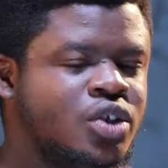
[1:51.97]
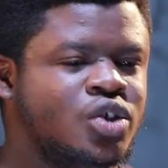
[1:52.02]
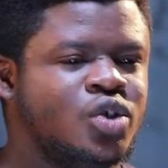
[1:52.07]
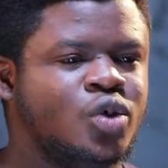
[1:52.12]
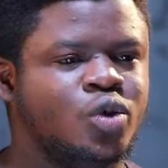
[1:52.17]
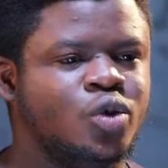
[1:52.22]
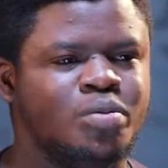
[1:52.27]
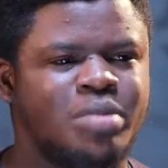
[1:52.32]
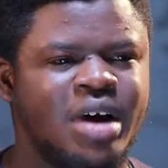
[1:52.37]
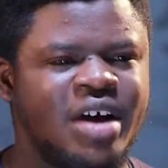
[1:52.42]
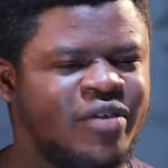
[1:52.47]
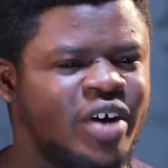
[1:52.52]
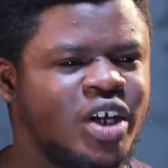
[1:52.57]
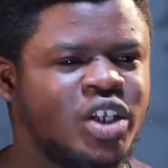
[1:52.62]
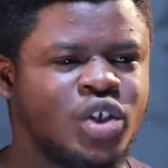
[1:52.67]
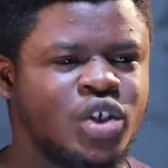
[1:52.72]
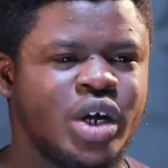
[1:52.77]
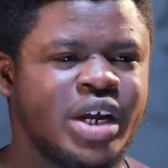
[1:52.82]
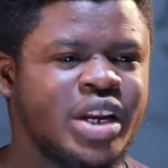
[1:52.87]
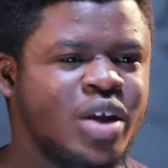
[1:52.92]
So by
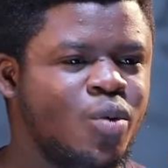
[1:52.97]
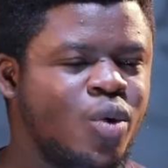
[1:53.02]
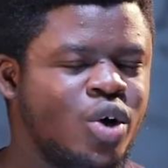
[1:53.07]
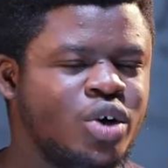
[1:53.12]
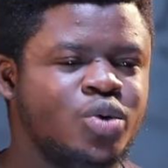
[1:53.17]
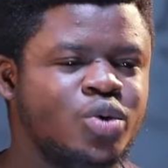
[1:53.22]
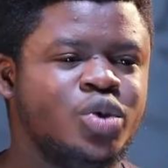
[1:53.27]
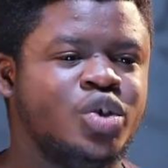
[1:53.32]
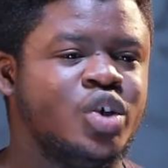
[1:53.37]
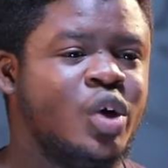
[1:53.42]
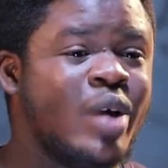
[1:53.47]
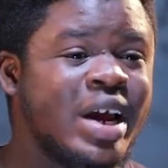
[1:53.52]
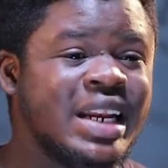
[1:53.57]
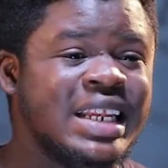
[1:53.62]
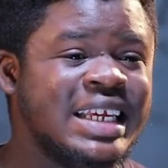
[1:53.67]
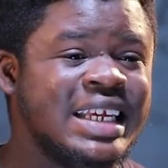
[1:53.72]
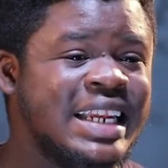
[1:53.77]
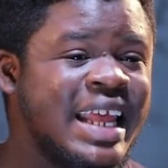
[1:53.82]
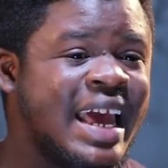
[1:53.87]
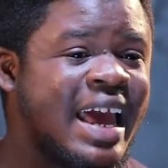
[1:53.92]
virtue, anyone who is
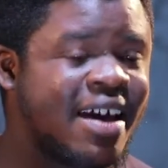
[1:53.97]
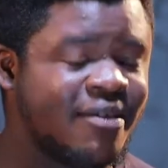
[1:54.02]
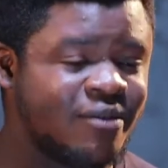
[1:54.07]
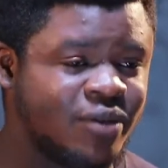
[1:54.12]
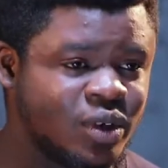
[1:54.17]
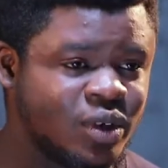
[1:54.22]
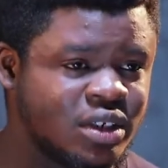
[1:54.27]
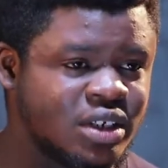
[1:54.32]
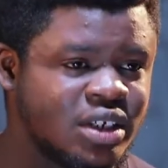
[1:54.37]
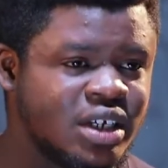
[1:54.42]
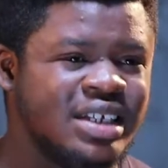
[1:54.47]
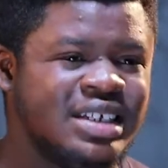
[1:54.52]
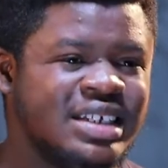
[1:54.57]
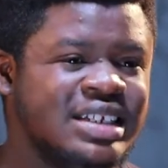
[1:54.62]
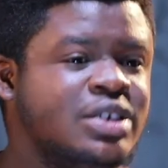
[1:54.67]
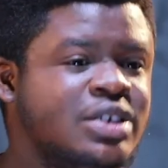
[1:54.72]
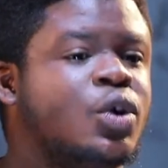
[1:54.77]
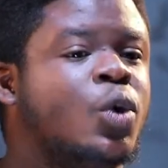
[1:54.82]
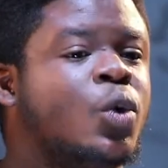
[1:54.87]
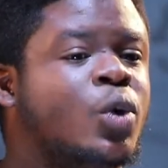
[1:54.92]
already in heaven
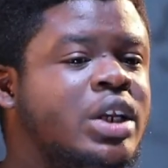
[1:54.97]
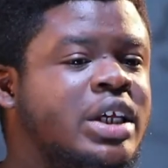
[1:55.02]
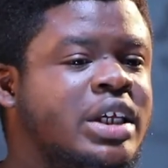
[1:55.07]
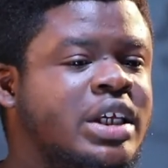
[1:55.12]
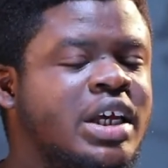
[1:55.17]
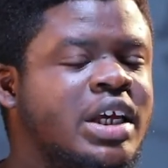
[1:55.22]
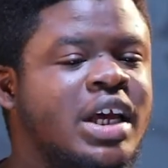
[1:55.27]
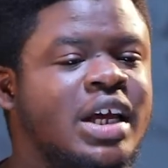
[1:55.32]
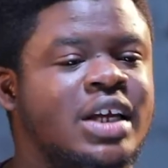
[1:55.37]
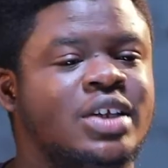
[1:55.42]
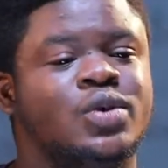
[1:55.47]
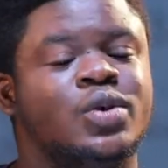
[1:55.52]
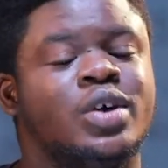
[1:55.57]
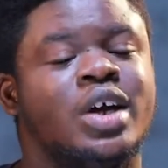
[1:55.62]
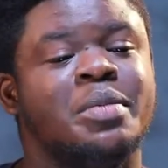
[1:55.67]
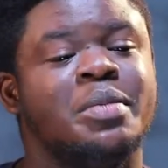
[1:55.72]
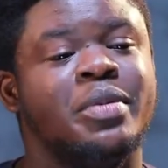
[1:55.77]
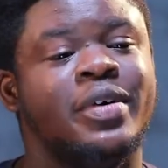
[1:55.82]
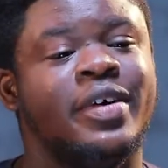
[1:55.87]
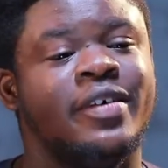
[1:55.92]
is holy and so
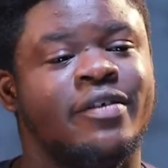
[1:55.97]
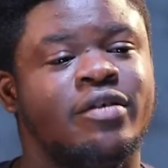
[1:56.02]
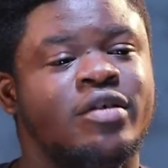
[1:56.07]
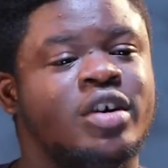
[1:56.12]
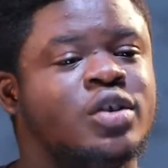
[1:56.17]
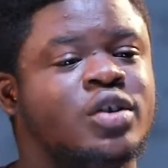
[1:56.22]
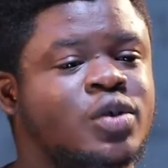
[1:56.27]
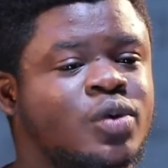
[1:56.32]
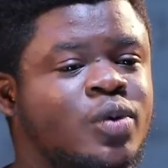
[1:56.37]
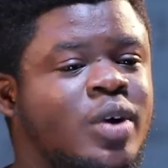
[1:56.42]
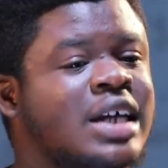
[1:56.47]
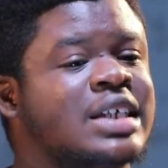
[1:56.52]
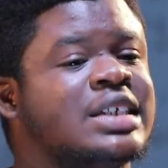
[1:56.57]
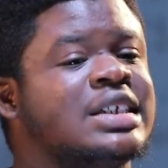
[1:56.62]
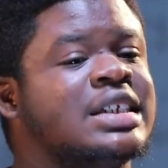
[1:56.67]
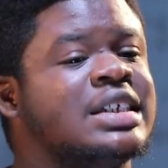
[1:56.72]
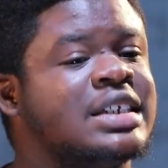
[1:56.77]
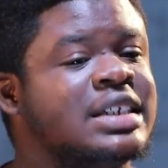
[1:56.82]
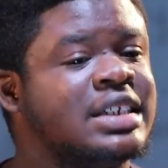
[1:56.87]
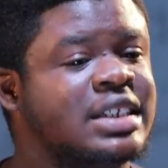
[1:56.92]
can be referred to
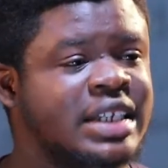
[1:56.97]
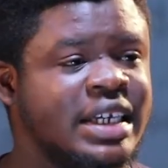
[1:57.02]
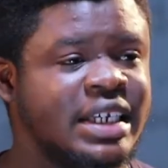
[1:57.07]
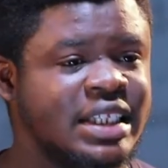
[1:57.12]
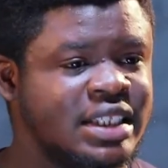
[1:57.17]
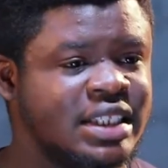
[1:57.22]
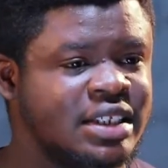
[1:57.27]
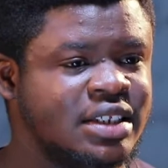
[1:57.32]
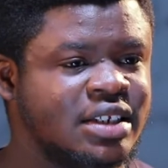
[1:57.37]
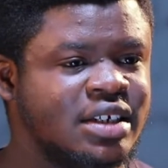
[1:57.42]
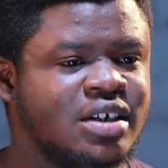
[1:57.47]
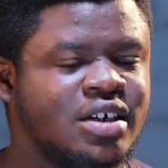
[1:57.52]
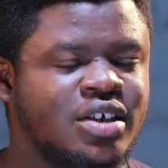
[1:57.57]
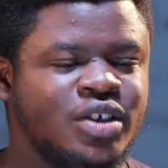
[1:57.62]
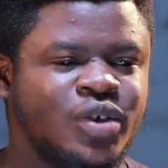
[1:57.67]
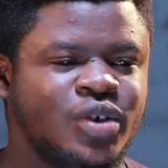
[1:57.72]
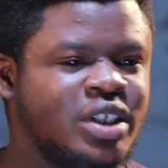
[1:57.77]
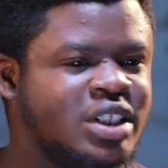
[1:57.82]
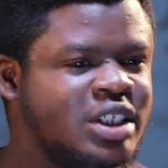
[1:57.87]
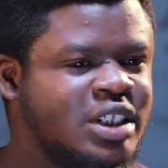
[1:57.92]
as saints.
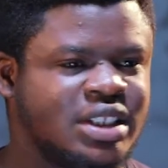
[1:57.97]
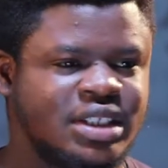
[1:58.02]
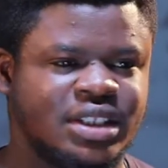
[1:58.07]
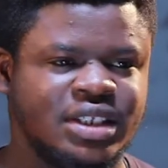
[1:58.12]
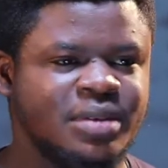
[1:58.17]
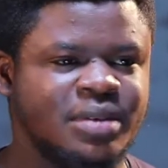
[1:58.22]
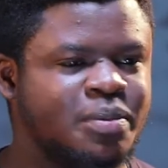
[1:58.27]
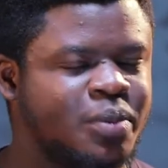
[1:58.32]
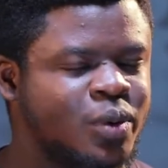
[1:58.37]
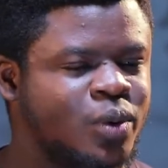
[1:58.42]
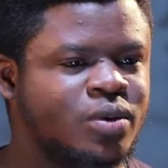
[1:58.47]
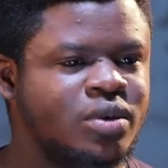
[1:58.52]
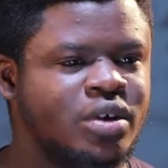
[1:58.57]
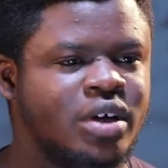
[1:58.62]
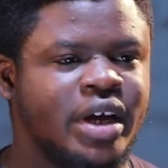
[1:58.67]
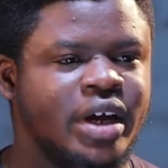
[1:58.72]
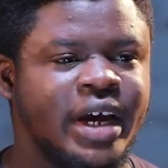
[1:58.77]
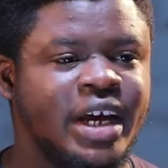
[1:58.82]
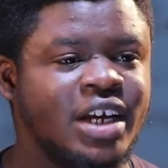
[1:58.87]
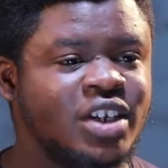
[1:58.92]
So it's simple.
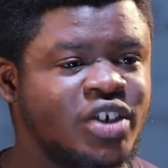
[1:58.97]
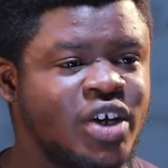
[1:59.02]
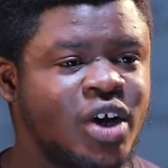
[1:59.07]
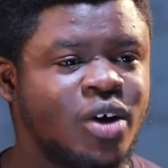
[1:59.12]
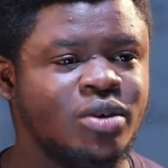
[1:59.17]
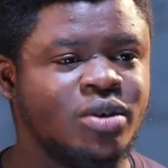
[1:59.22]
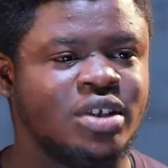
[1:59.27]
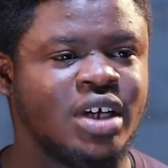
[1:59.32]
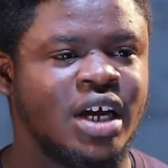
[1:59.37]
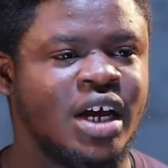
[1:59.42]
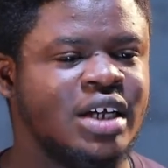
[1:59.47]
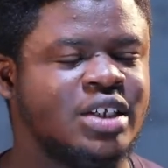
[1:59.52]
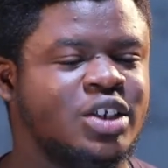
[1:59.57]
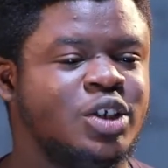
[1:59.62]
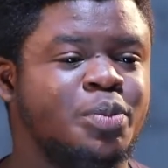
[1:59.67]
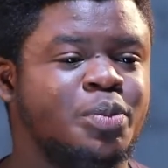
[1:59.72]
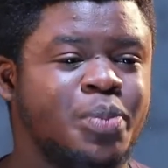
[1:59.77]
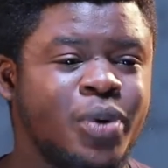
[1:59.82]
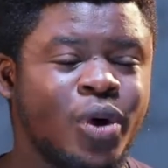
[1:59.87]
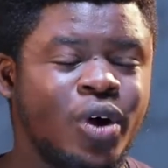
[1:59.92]
Angels are
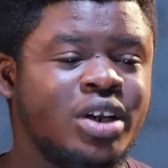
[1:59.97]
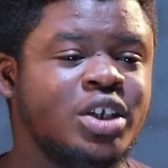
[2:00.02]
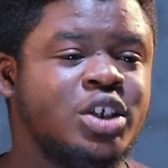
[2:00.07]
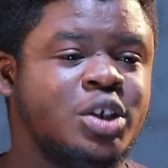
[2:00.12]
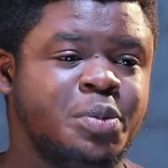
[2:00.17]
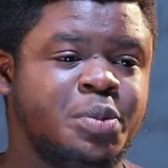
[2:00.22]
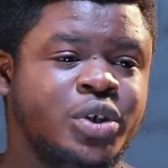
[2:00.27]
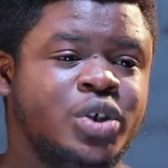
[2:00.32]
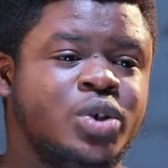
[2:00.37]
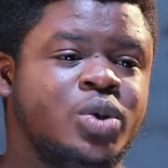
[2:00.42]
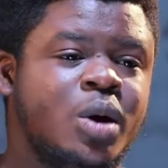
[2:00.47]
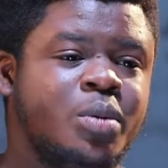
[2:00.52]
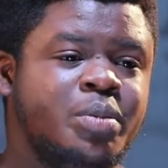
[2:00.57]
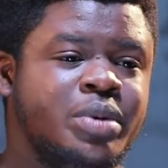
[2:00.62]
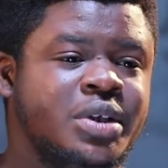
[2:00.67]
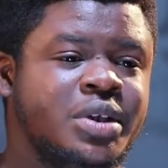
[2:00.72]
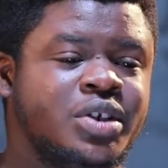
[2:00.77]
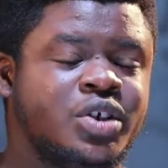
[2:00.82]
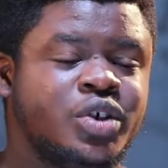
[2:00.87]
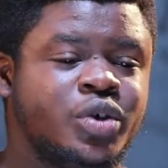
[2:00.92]
purely spiritual
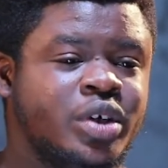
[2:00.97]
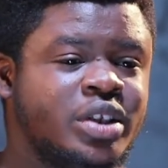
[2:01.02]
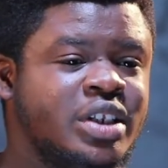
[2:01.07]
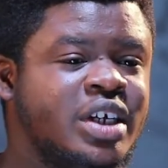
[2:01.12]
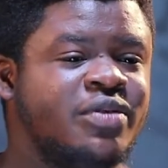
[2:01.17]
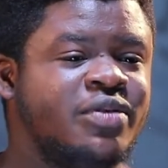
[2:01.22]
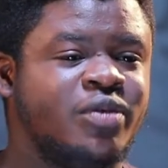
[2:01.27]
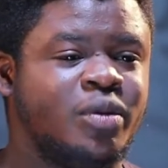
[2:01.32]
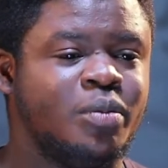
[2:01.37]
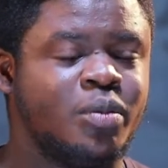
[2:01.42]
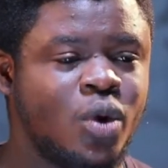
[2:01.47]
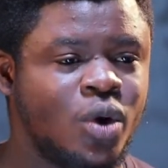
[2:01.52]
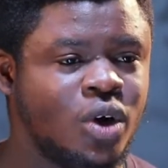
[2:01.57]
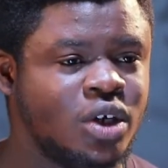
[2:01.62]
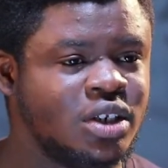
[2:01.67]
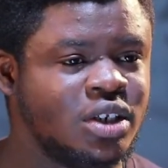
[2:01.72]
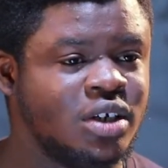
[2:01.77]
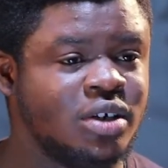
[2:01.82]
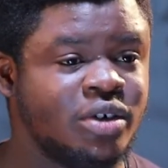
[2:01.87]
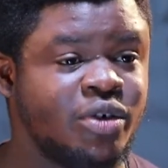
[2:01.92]
beings created from
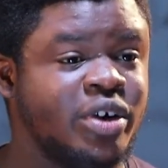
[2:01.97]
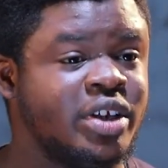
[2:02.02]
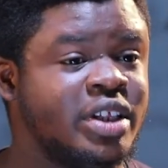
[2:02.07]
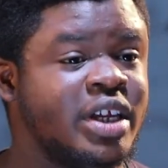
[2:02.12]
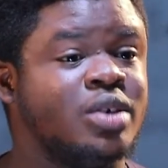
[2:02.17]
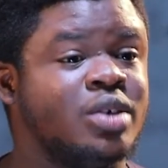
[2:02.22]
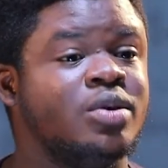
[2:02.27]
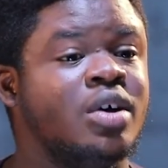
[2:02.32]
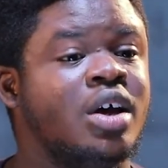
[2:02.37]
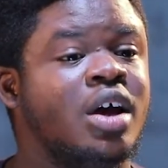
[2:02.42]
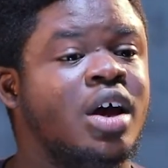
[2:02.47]
God, created